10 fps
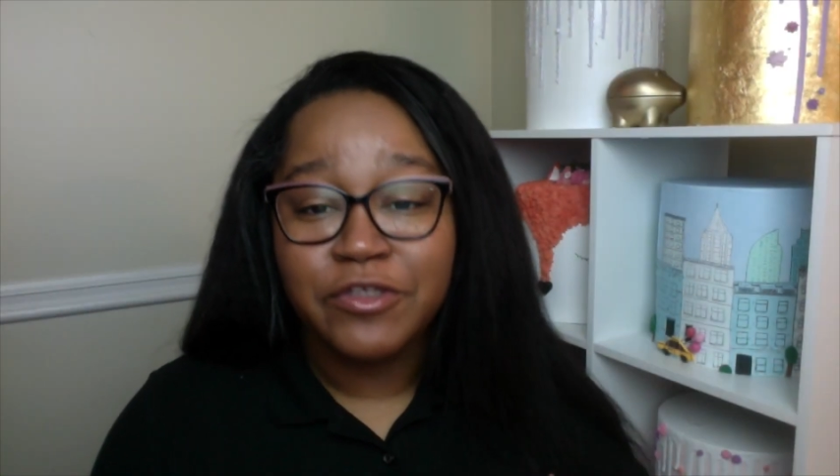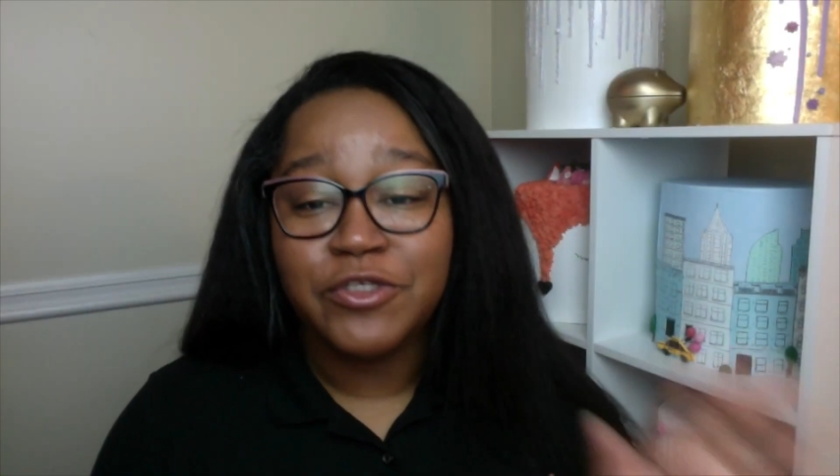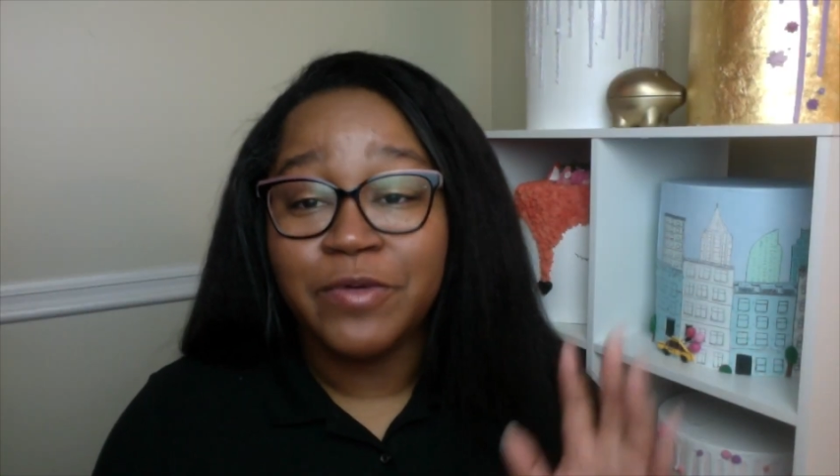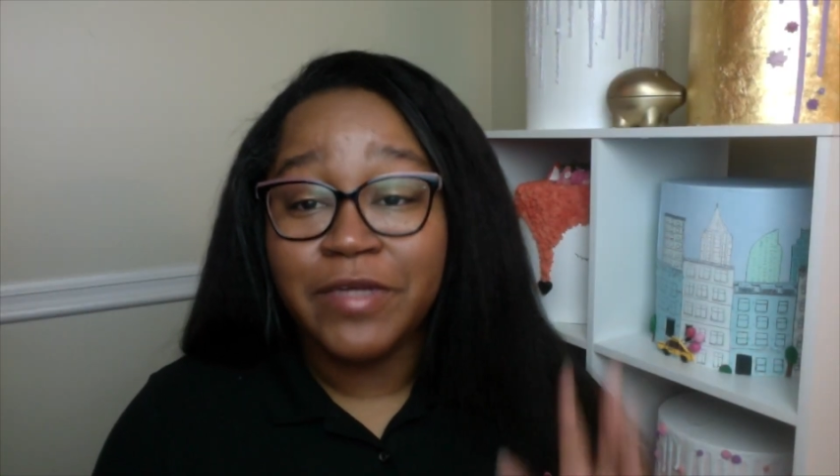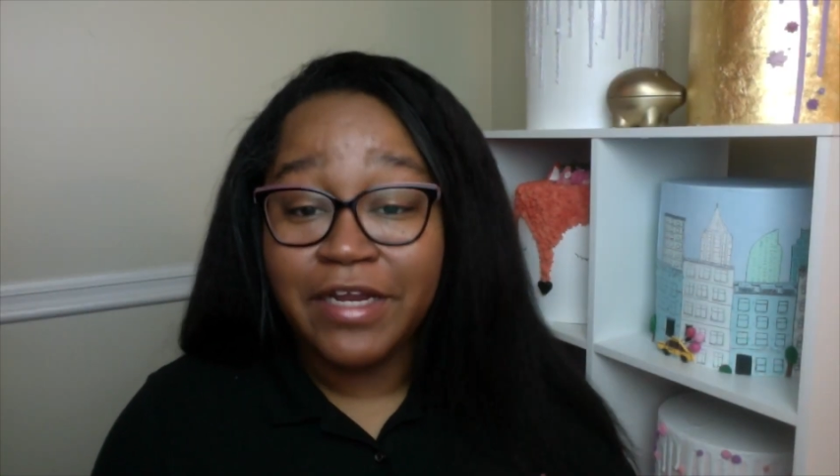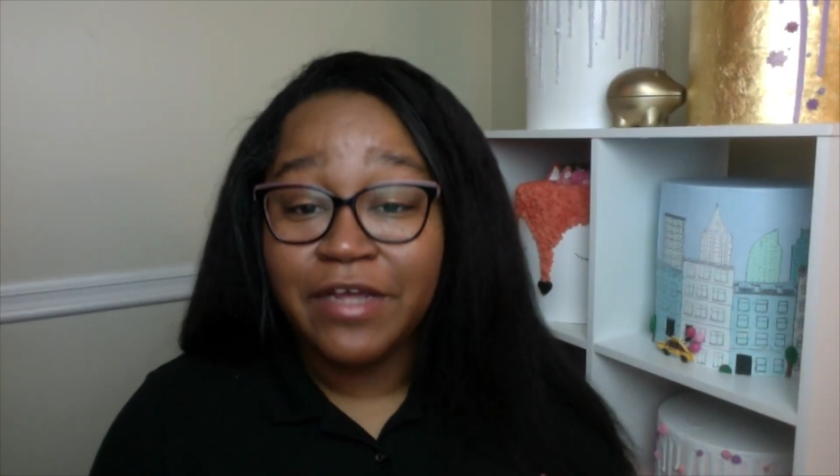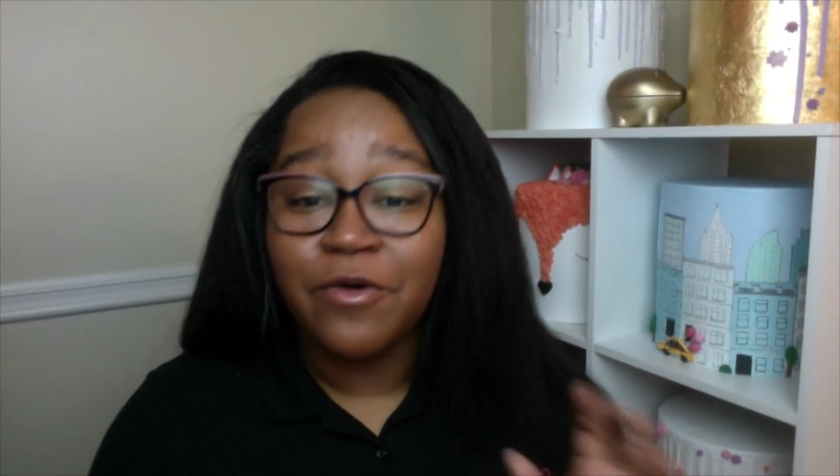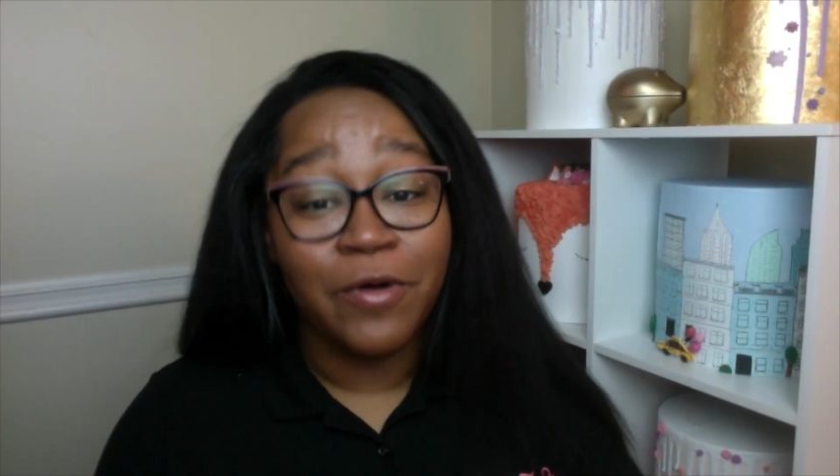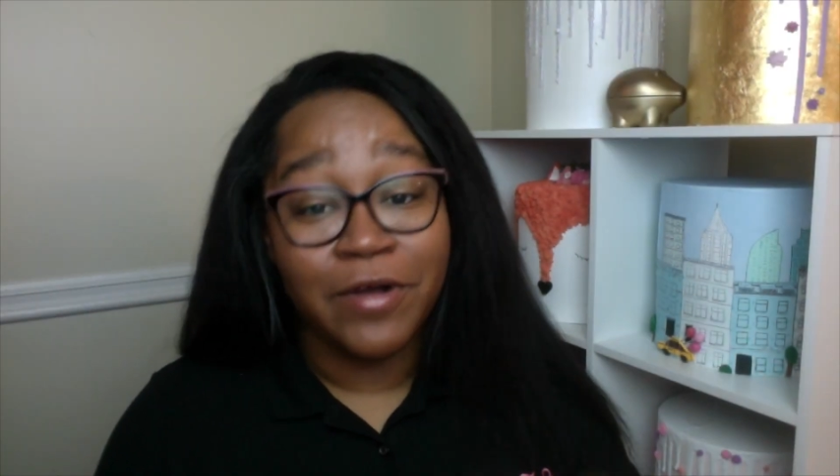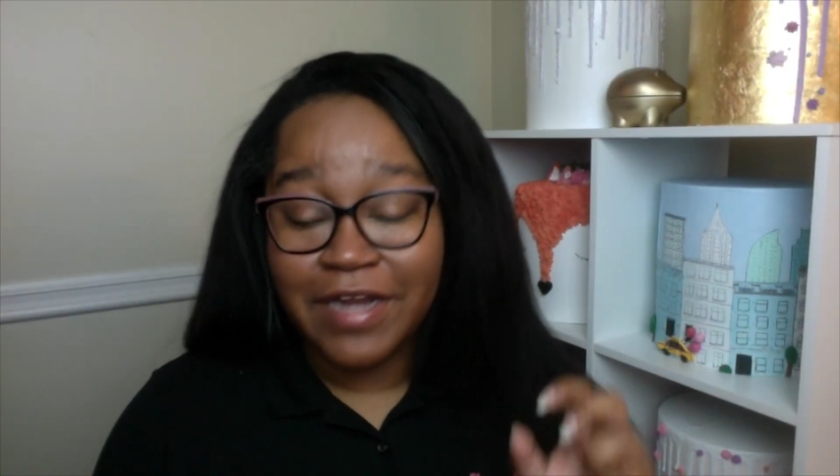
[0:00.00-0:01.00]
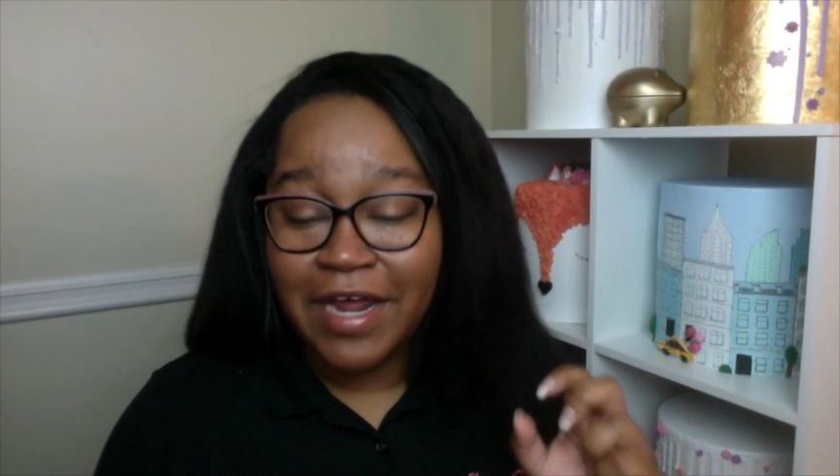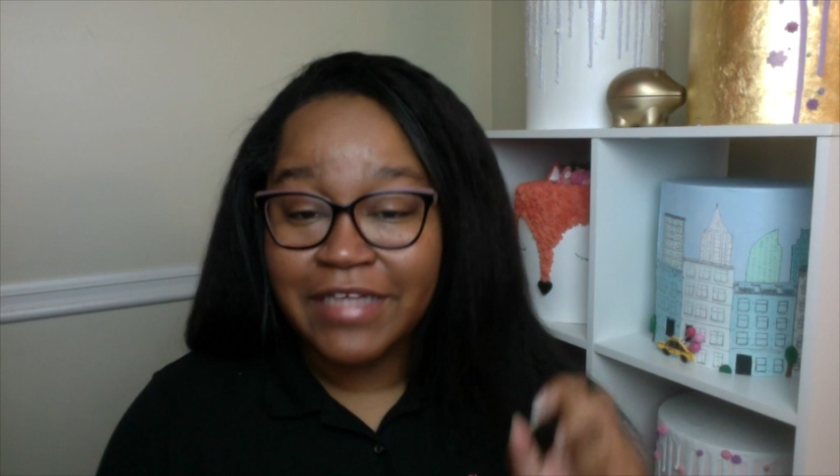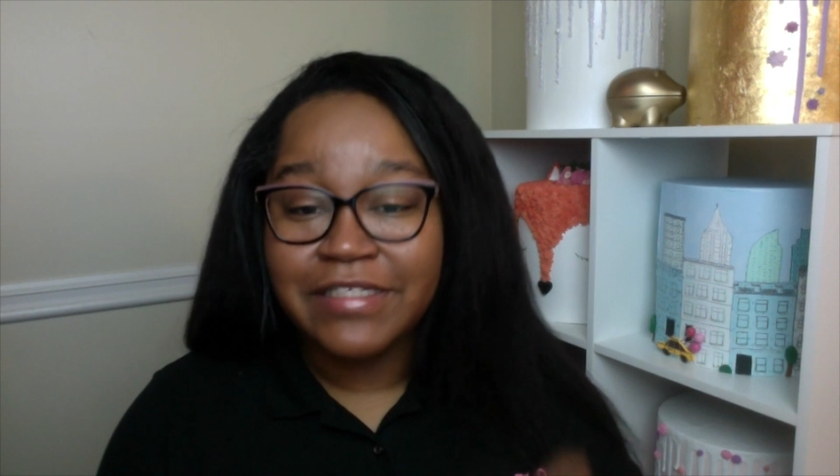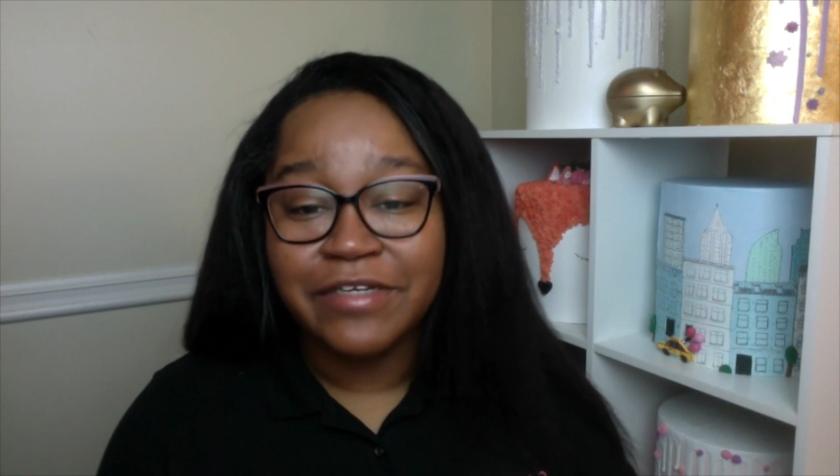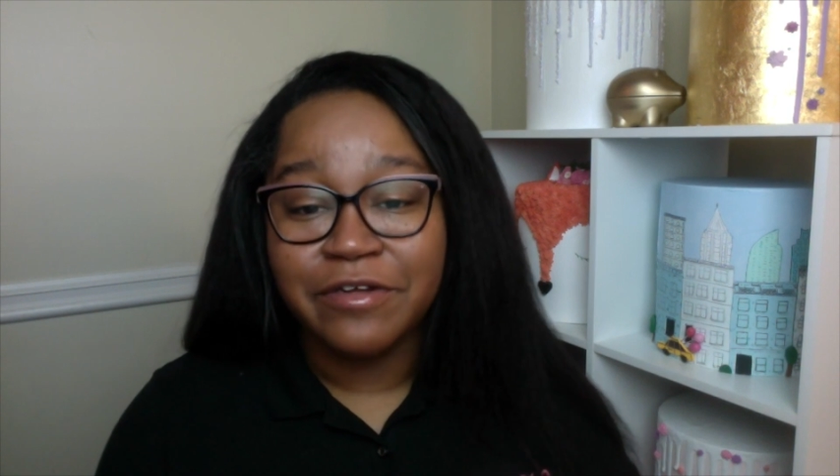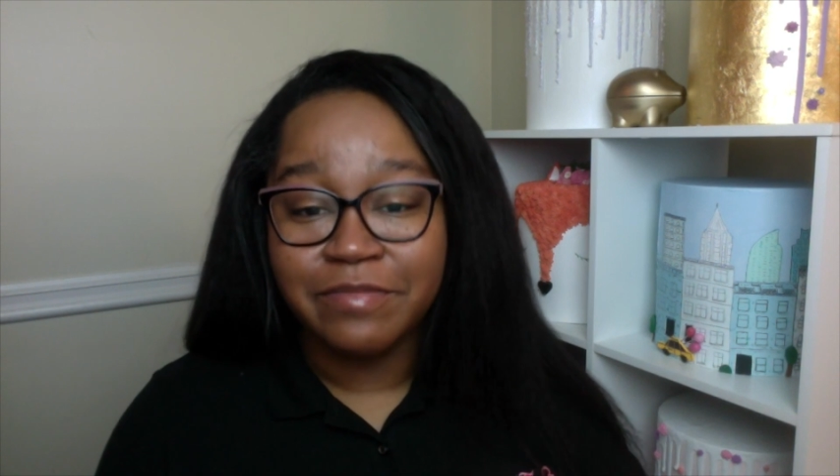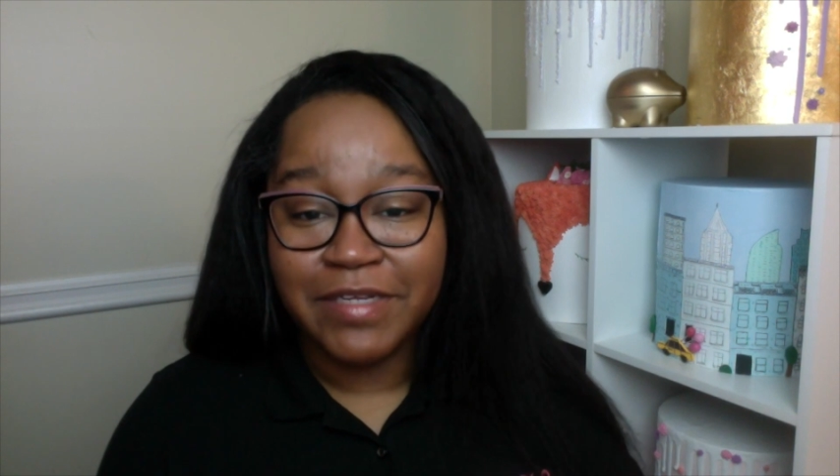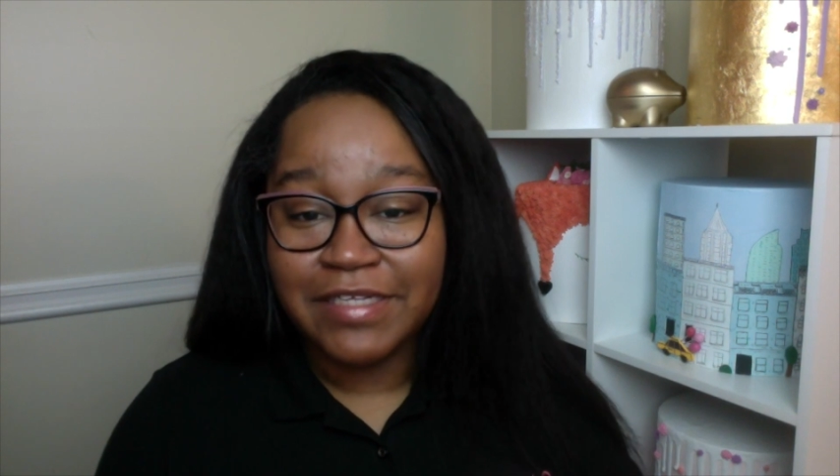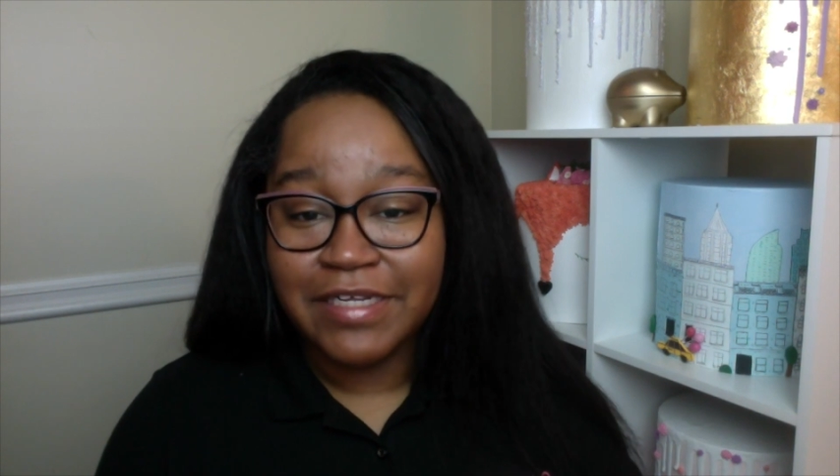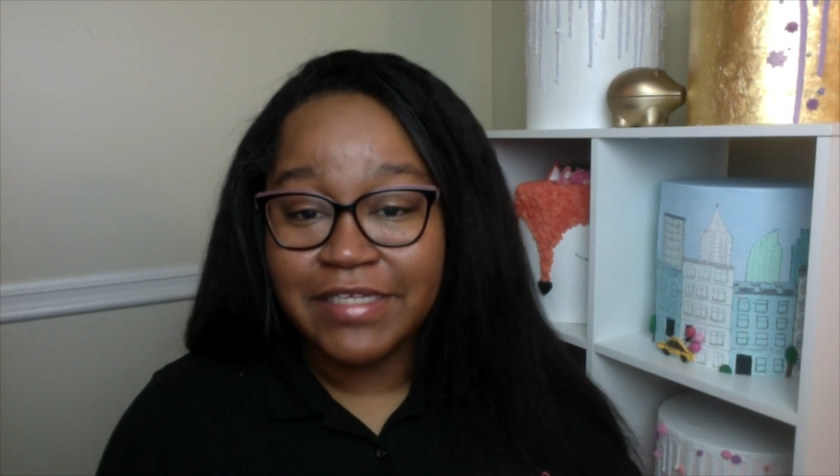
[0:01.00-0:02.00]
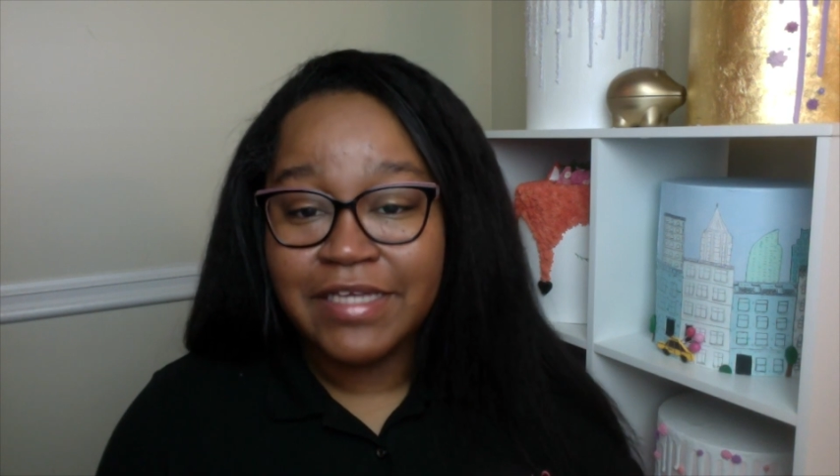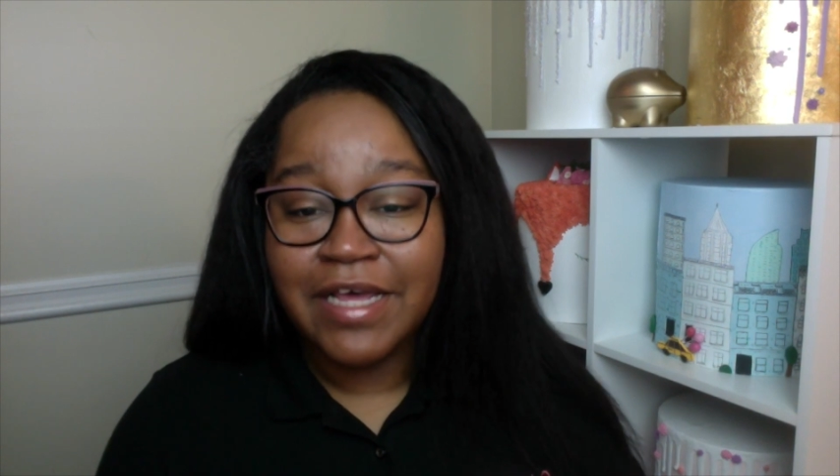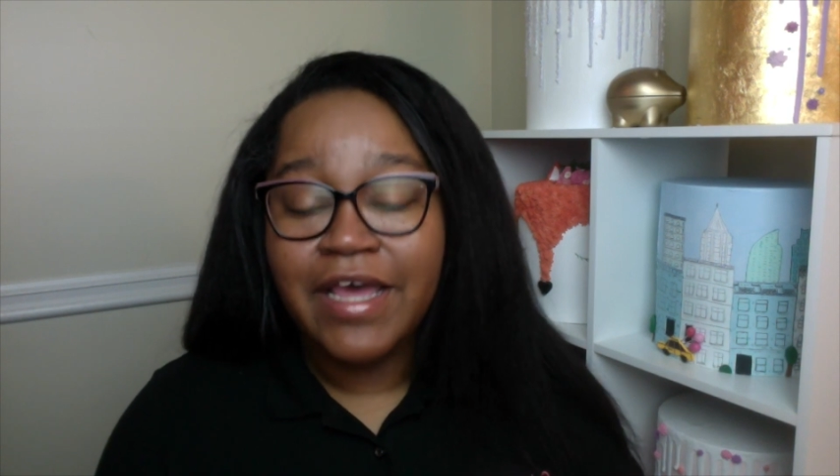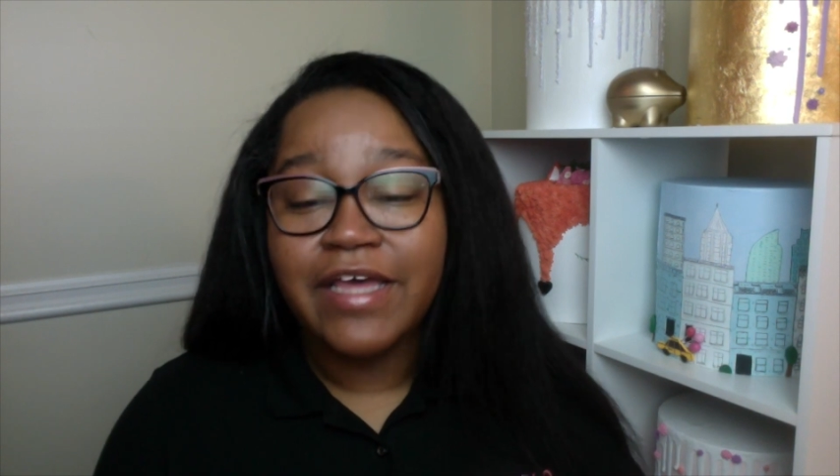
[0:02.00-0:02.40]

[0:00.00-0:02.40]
to getting organized in your business